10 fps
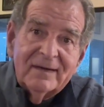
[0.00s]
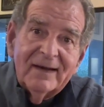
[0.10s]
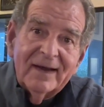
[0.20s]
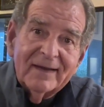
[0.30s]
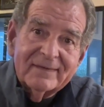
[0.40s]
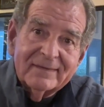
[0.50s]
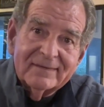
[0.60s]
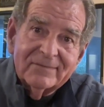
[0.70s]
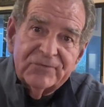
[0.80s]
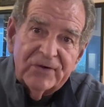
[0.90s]
and
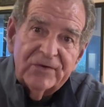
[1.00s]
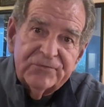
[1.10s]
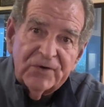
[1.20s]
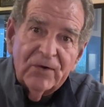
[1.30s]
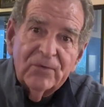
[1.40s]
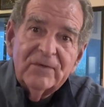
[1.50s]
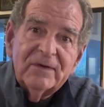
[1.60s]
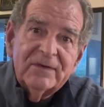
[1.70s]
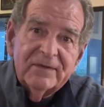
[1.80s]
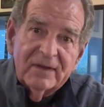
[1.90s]
the say-so
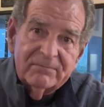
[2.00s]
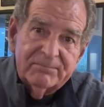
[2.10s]
that